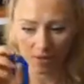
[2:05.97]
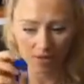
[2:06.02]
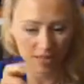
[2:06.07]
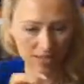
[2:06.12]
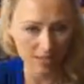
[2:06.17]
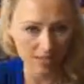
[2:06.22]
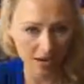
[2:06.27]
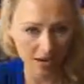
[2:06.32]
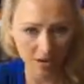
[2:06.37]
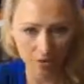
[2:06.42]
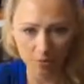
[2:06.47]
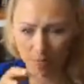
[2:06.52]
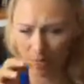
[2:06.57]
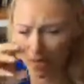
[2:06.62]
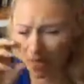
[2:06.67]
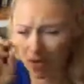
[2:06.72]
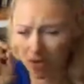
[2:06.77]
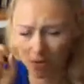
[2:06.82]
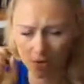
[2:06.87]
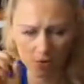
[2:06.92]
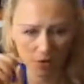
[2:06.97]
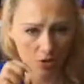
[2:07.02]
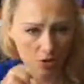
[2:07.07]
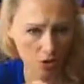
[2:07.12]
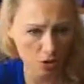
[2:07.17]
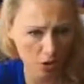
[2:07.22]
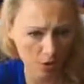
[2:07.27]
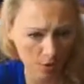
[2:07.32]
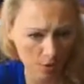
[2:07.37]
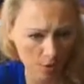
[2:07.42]
the desired behavior, the
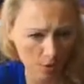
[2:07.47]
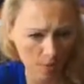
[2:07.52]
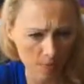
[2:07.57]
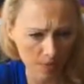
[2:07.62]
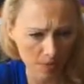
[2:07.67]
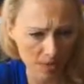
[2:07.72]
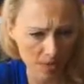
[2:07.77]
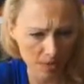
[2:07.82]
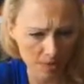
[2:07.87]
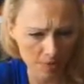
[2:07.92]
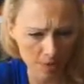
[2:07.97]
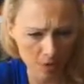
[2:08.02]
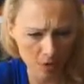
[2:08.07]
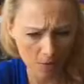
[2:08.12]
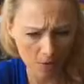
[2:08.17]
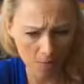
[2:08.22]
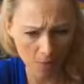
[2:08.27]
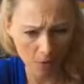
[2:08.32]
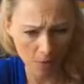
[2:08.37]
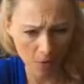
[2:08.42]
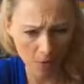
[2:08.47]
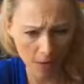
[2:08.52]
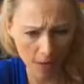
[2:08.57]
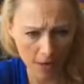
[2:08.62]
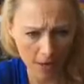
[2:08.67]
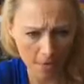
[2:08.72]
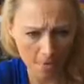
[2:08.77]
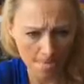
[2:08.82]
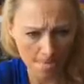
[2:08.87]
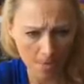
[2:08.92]
terminal behavior,
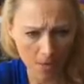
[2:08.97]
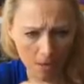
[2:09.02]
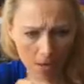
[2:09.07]
okay?